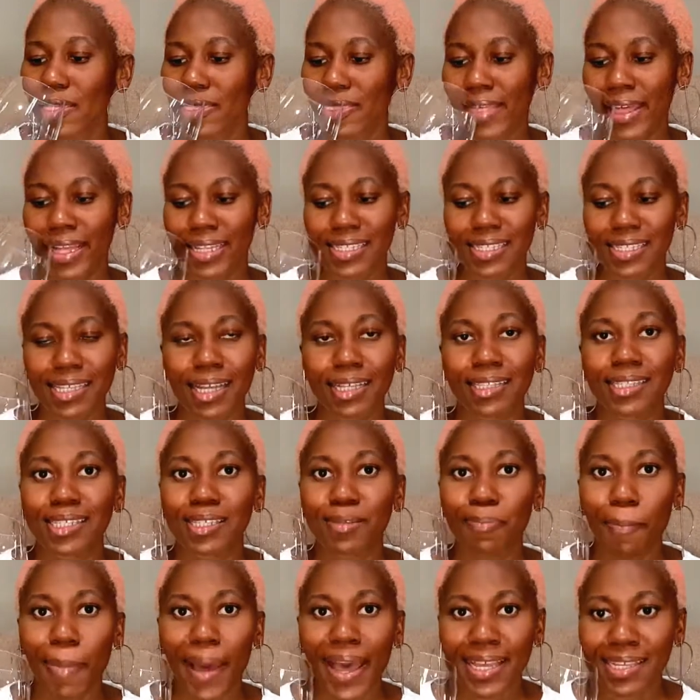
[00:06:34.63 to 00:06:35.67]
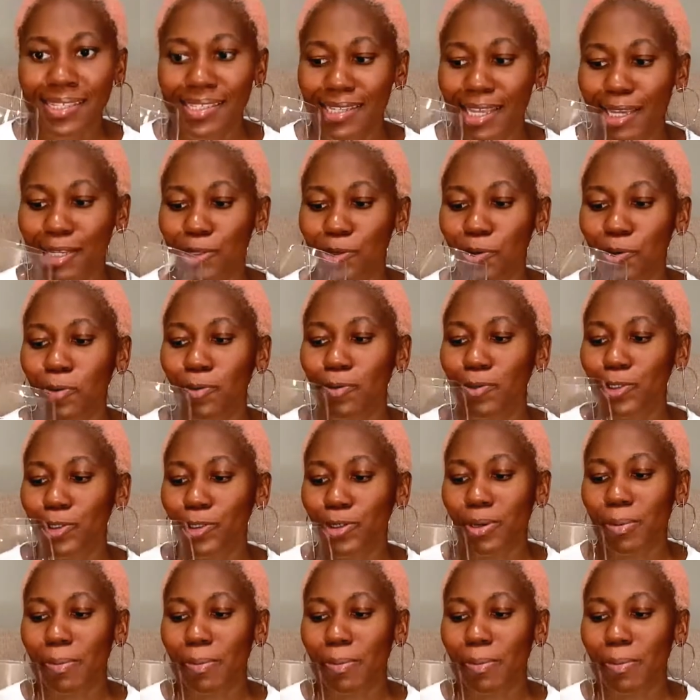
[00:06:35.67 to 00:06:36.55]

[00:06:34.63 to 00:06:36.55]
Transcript: That's that spice I told you